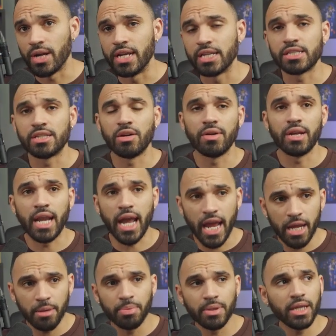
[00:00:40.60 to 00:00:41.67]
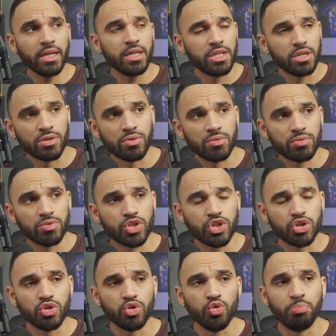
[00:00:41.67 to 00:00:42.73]
is they're enabling you
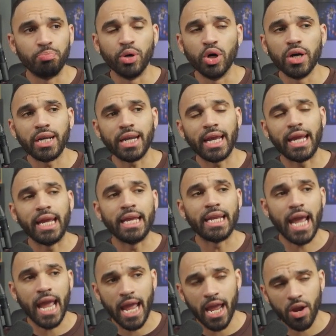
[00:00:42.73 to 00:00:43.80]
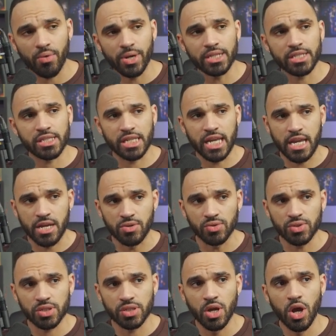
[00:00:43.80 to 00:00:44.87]
to put inherent
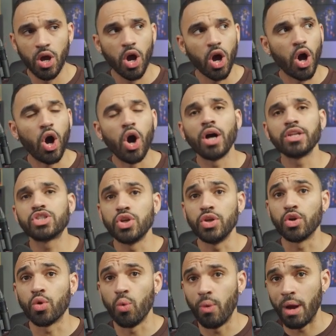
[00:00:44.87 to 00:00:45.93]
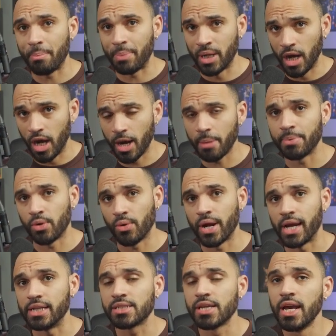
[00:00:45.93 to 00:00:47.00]
skills onto your weapon
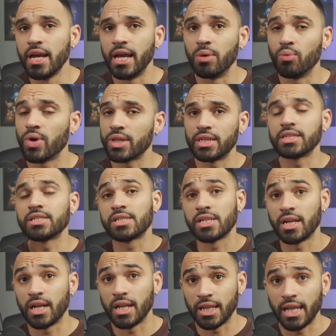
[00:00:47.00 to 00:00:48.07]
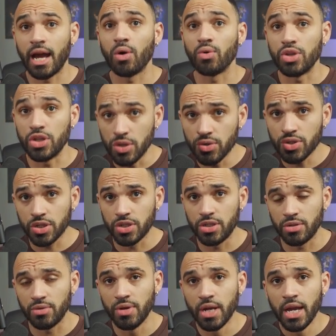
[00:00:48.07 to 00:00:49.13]
upgrades. And what this is going to allow you to
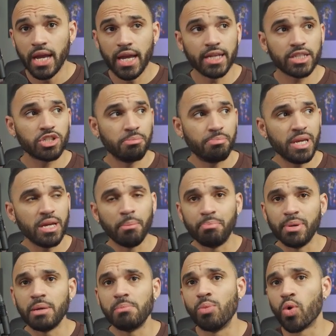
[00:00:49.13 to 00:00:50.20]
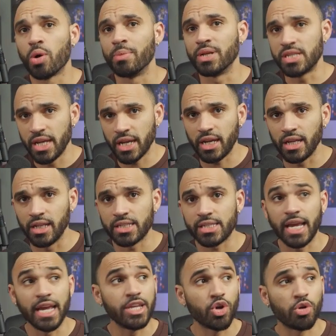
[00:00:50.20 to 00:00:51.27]
do is to be a bit more meticulous
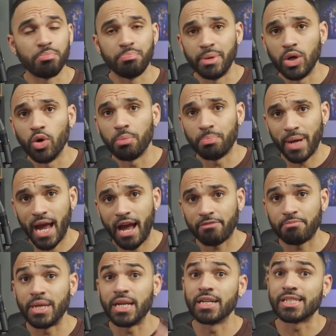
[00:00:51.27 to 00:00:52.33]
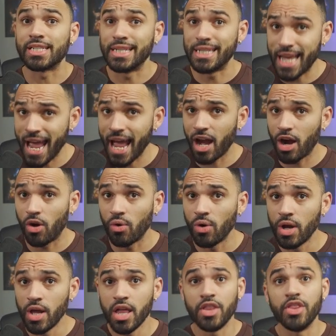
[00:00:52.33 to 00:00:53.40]
in your build path, because now
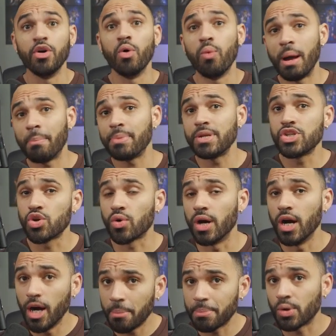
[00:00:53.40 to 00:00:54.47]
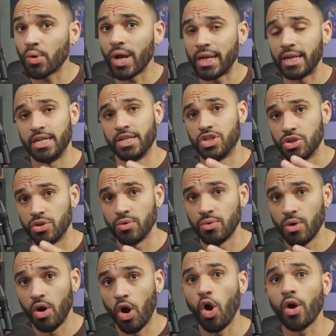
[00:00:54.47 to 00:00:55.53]
the weapons you're upgrading to
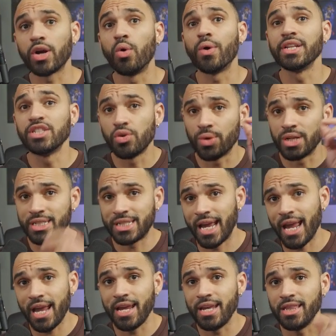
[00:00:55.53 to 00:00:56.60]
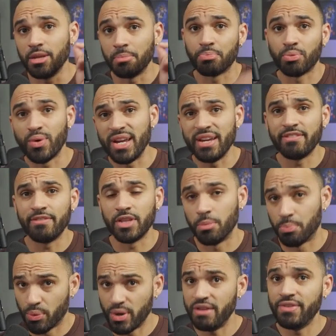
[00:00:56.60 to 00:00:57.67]
are going to retain the
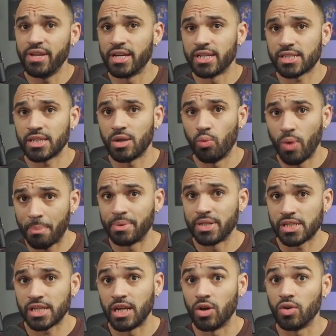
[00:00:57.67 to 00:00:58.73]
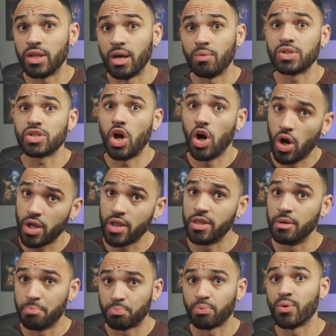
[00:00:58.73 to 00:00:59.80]
previous weapon skill that was on the
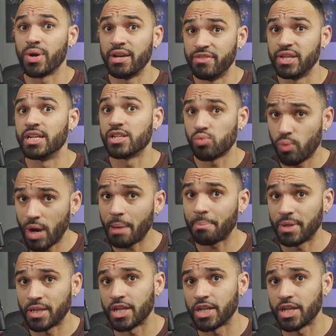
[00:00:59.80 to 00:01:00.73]
previous weapon